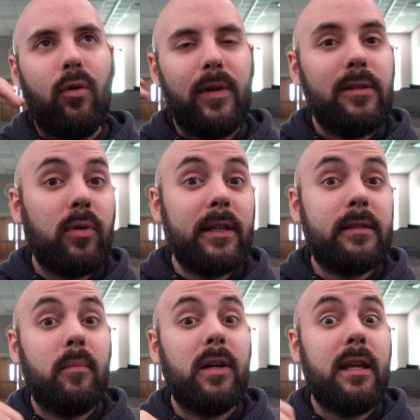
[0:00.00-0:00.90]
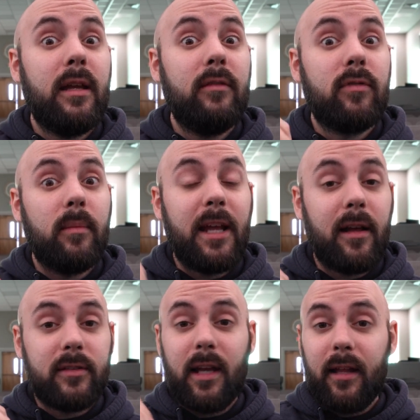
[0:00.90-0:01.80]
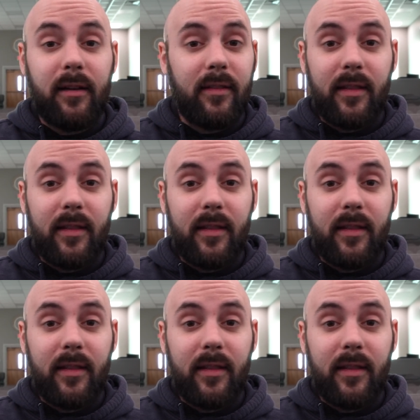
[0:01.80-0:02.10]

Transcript: when you bring somebody in from the outside,